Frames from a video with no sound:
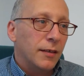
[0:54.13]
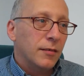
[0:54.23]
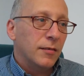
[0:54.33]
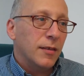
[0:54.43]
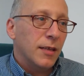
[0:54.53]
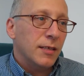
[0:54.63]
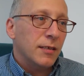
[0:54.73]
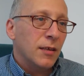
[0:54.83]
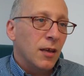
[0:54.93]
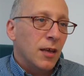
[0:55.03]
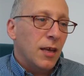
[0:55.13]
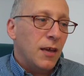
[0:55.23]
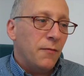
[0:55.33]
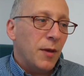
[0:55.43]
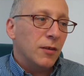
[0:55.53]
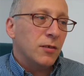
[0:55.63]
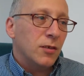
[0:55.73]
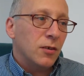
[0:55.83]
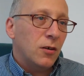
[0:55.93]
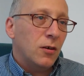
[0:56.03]
And if
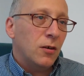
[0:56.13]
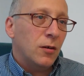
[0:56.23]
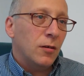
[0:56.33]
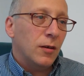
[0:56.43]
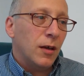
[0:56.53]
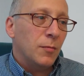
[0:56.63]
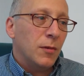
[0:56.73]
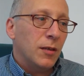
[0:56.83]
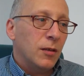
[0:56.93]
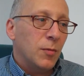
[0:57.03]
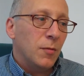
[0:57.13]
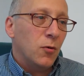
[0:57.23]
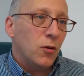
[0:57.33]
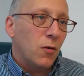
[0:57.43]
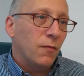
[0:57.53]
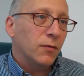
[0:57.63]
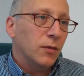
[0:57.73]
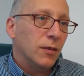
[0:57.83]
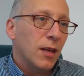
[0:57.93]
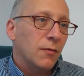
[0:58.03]
managers are a little bit more
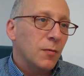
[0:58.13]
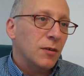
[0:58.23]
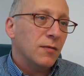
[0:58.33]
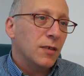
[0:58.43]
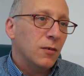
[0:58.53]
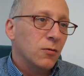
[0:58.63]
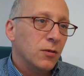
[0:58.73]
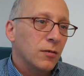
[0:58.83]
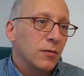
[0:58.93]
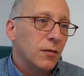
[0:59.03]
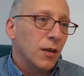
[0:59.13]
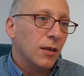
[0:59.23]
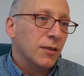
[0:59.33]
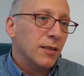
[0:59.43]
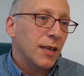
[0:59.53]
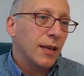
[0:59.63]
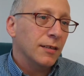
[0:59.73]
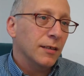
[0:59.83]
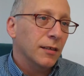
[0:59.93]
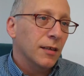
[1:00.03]
confident and have a bit of skills and
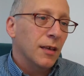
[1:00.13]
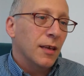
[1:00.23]
understanding,